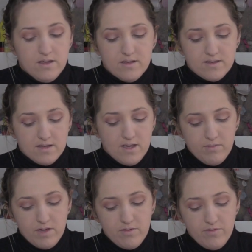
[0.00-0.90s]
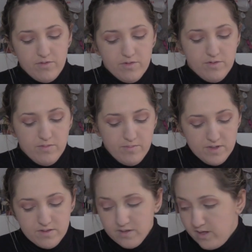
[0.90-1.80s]
it's time now for
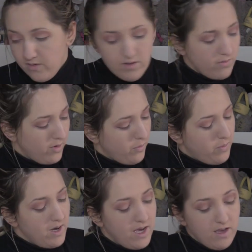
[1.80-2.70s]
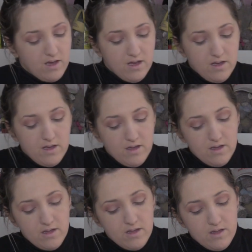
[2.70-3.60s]
mascara. We'll apply
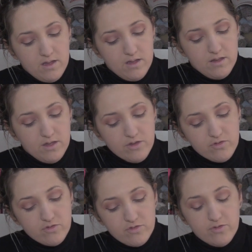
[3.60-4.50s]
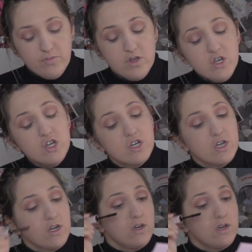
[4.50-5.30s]
not too much.